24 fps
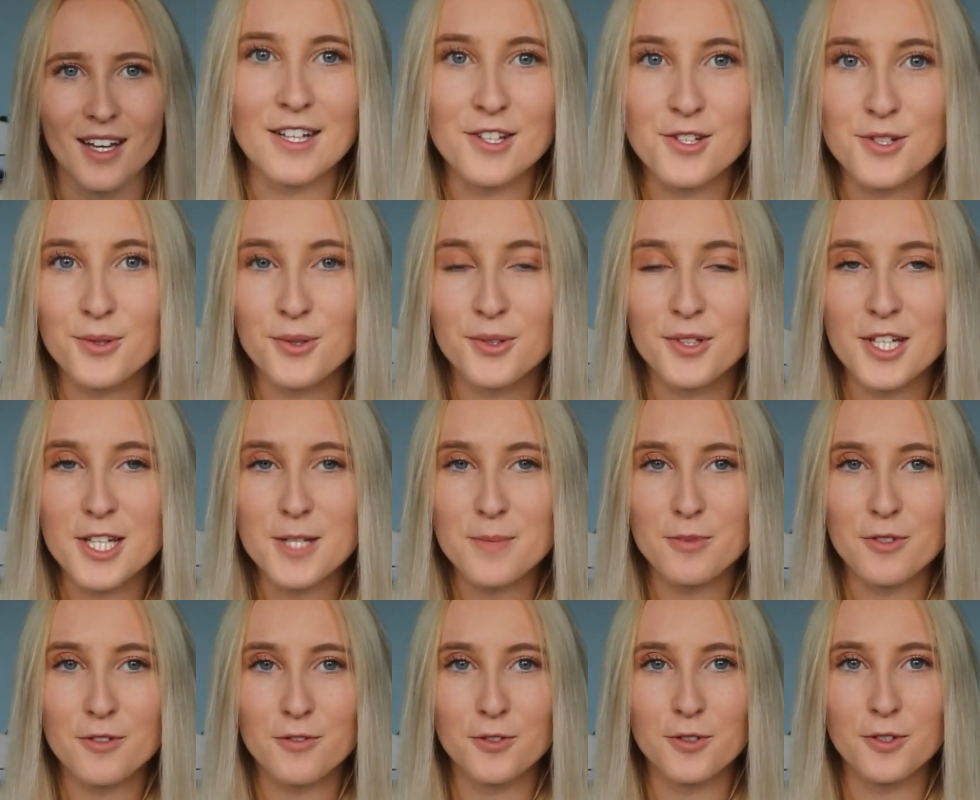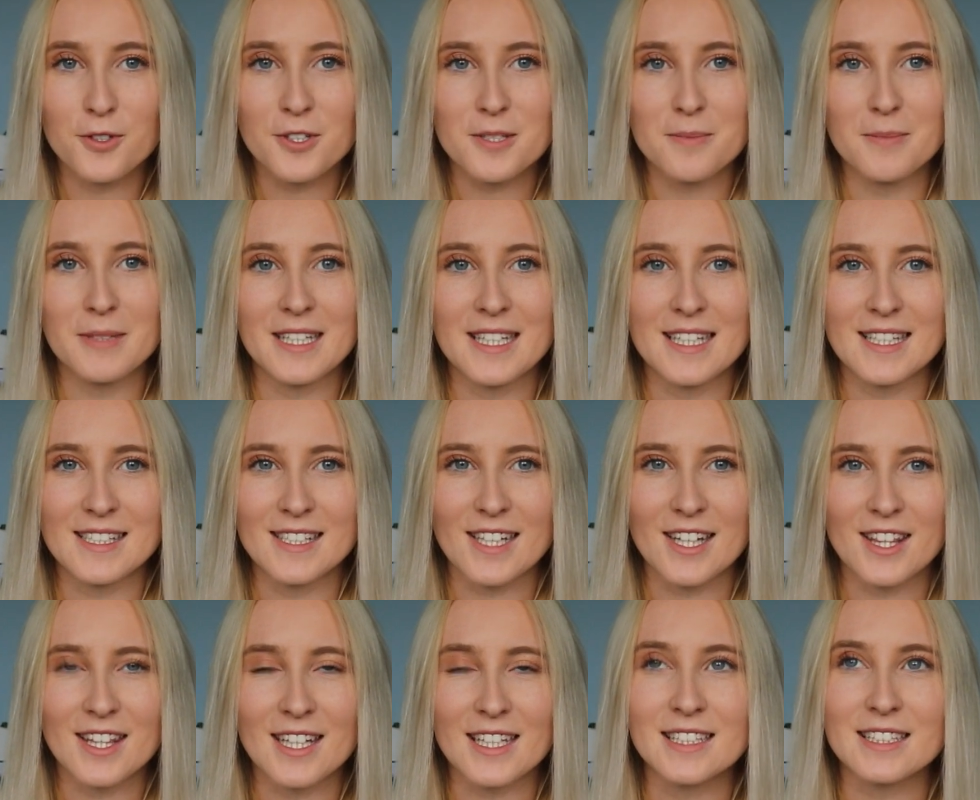And so this provoked me
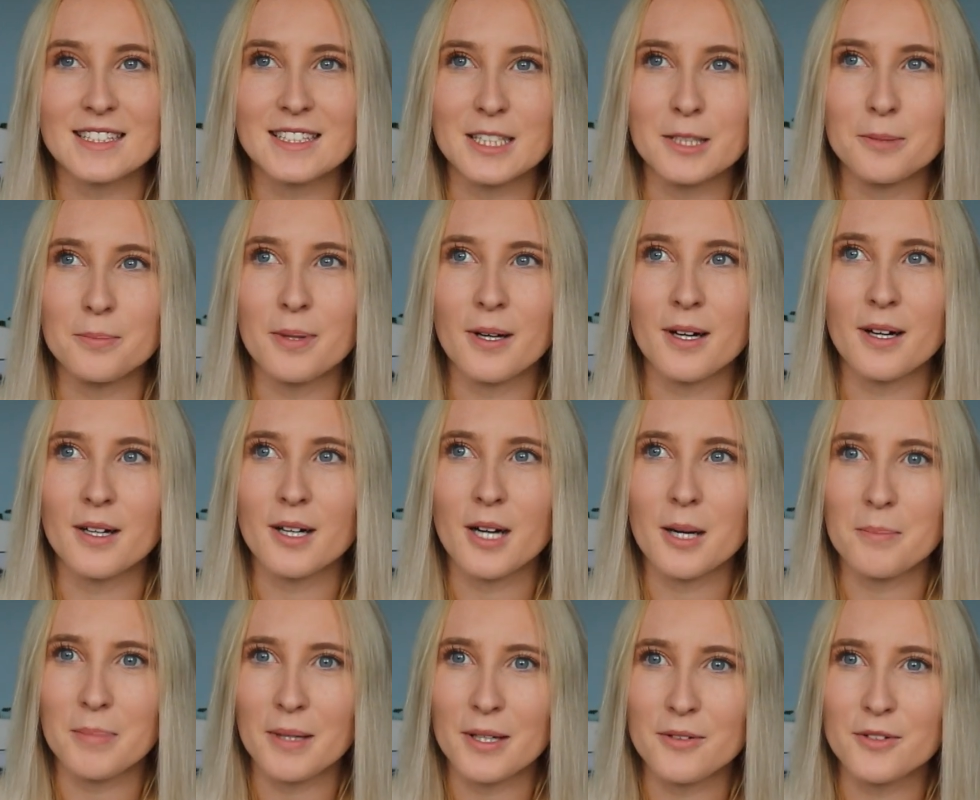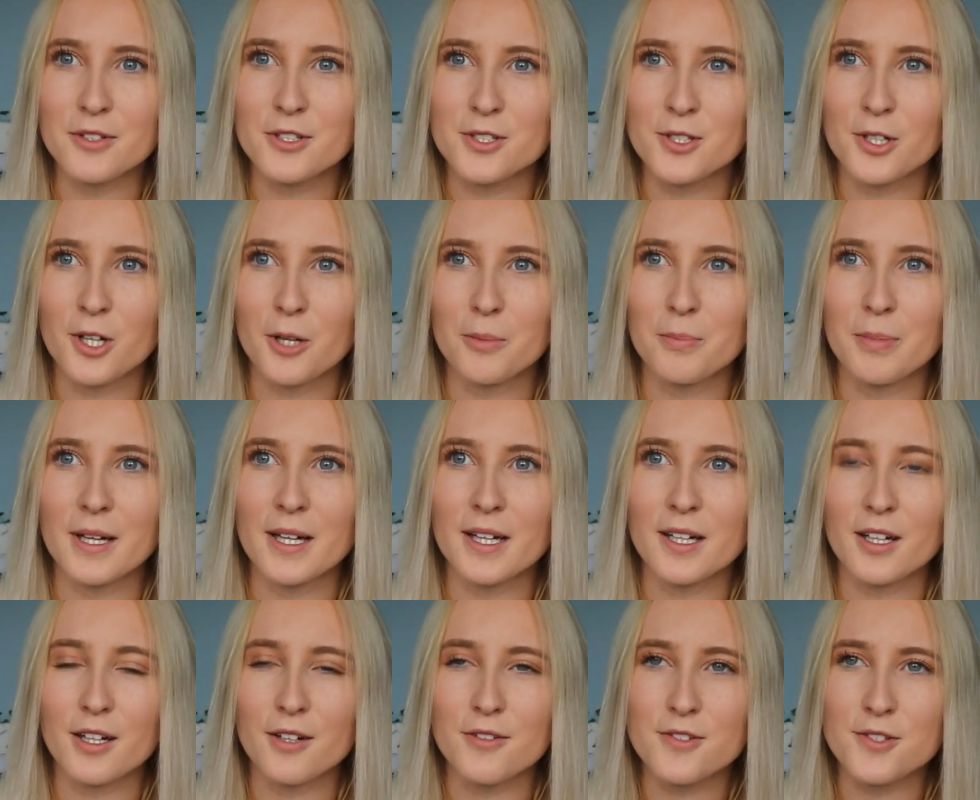to think deeper about the
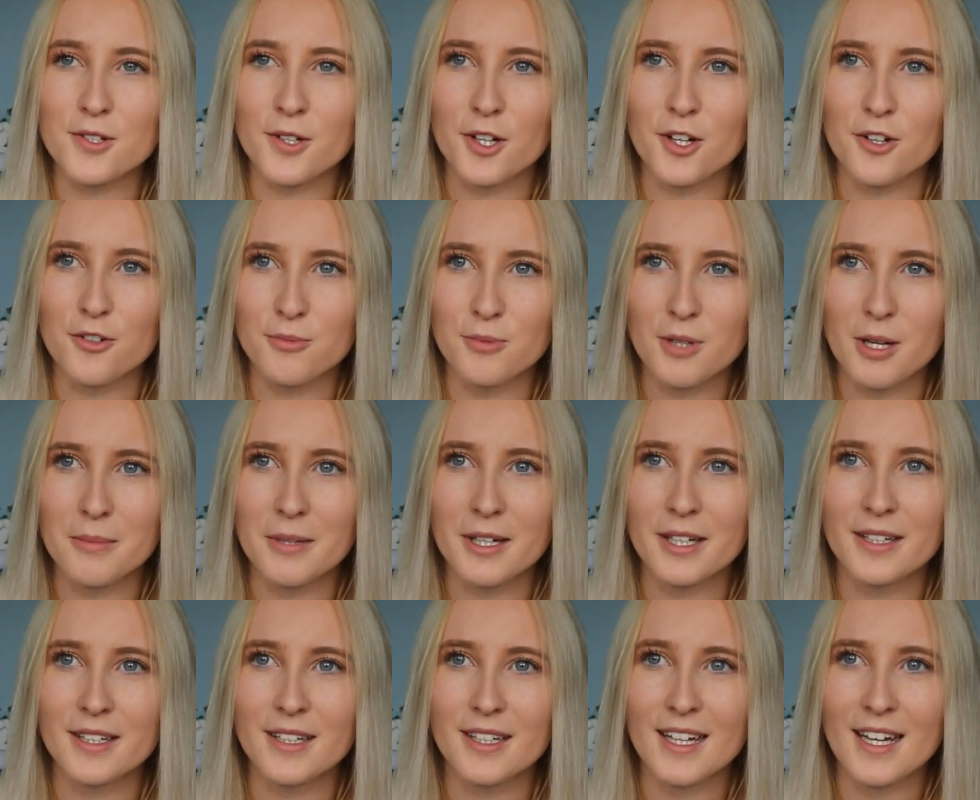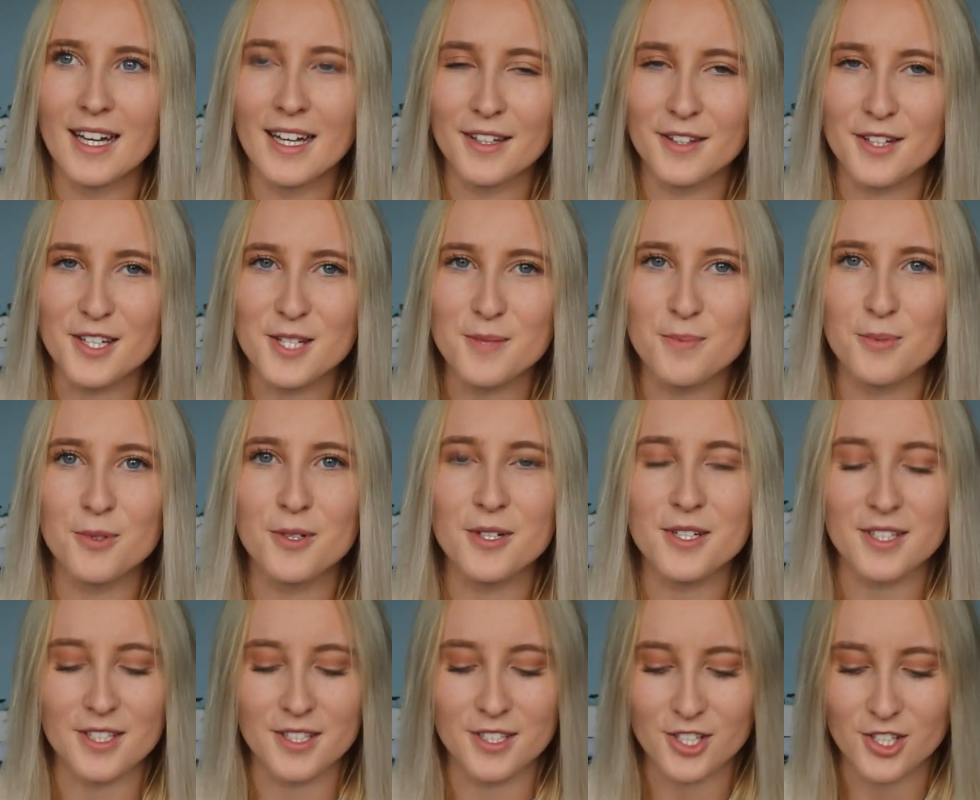topic of sort of women in the
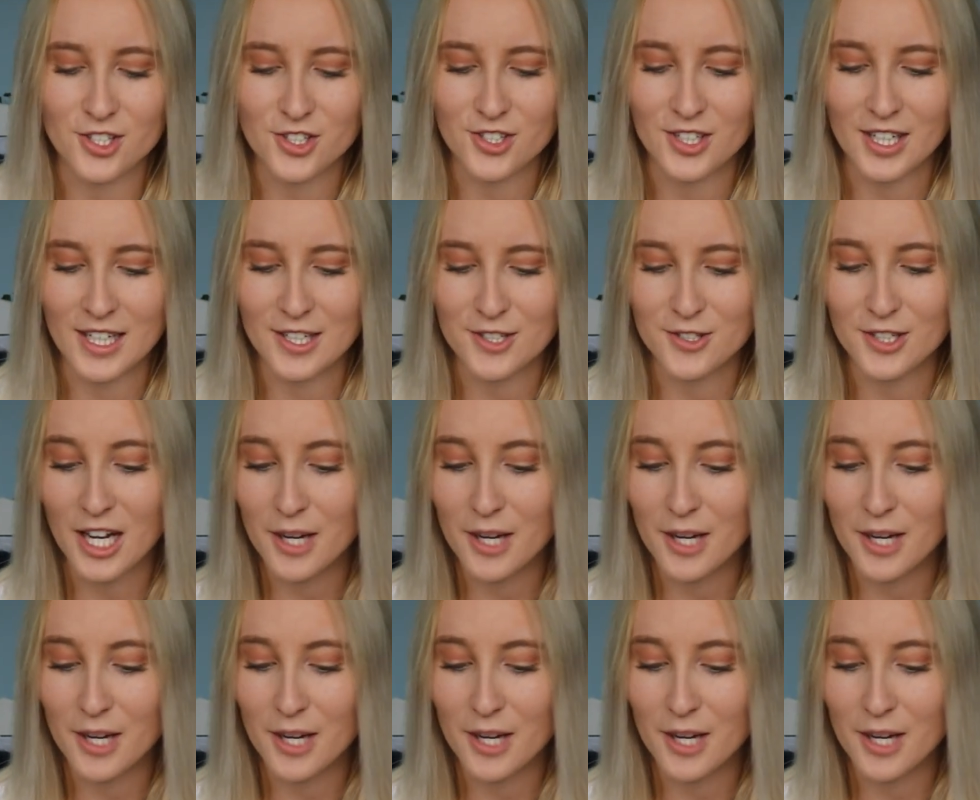sports industry.